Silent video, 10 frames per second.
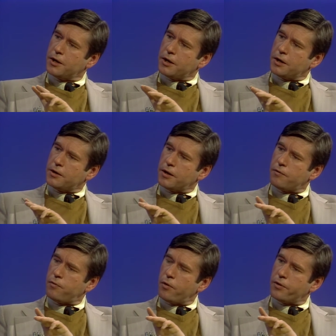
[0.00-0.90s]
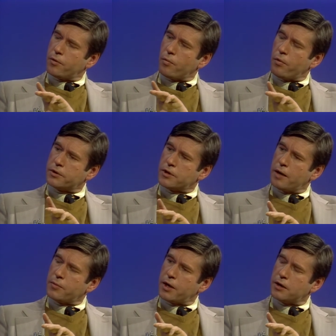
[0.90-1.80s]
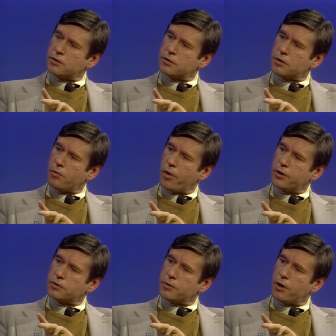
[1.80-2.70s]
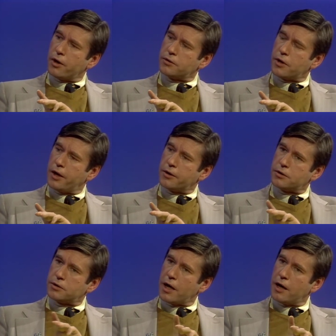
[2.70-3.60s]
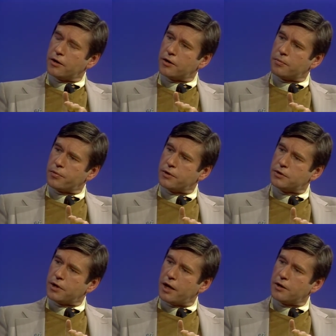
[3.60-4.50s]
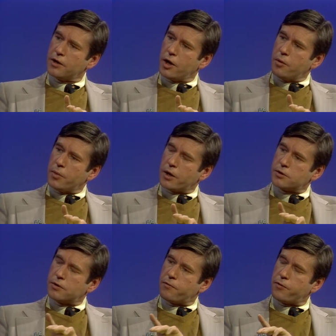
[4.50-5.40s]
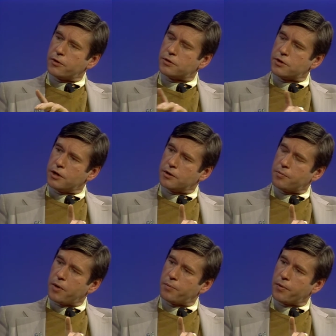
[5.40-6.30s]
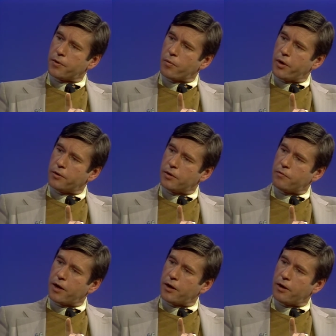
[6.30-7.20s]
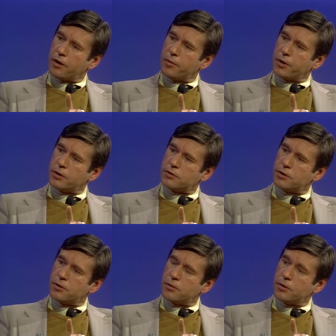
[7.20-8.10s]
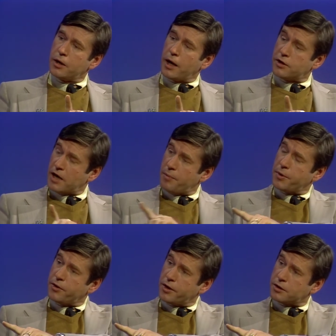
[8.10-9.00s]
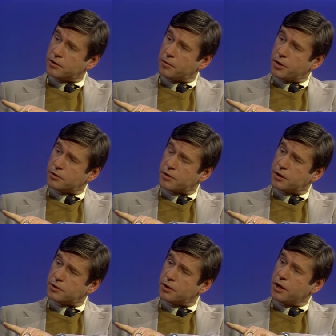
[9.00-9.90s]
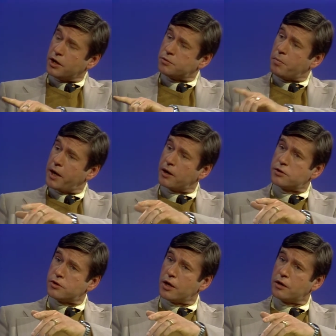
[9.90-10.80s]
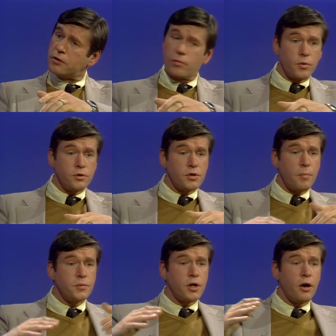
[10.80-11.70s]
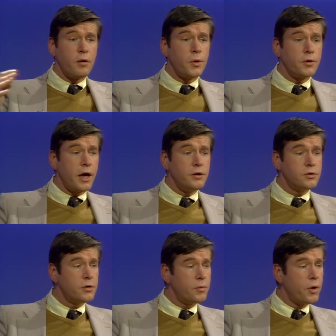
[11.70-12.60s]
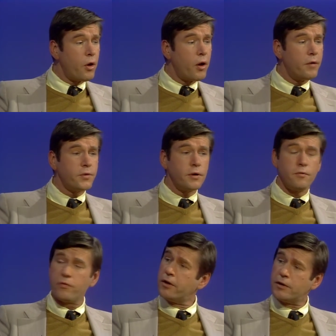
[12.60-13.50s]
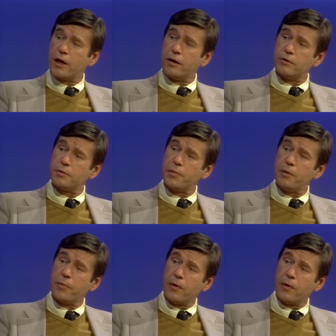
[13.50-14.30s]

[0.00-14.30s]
and therefore that wartime cases are ones we ought to understand and appreciate. Because the first thing that people that want to invade our liberties do, as like happened in the Nixon administration, yes. is make us think that we're some terrible danger that we all have to confront together as a people.